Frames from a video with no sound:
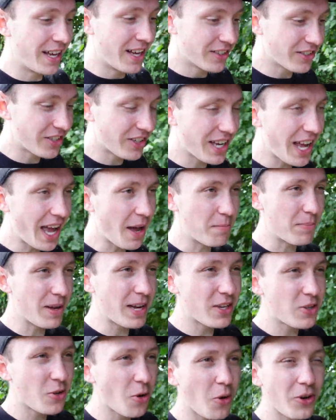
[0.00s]
So yeah,
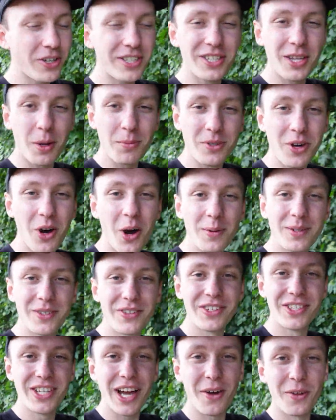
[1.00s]
be sure to subscribe
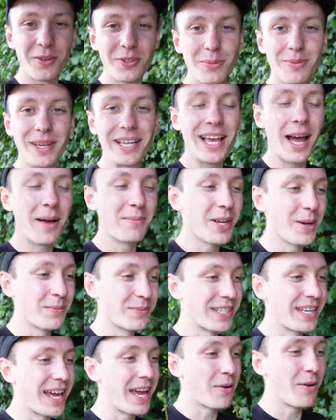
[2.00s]
to the channel to be kept up
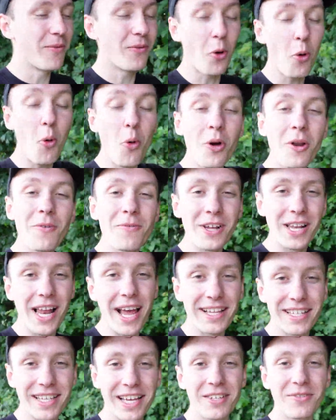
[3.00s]
to date with all of the
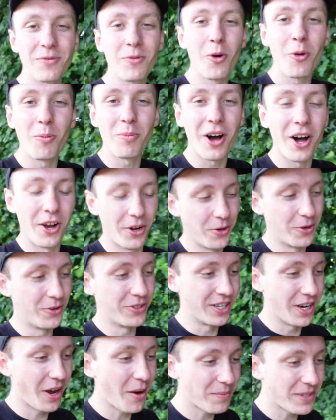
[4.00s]
latest Thorpe Park news
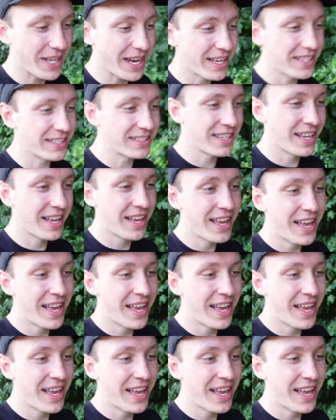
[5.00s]
and updates.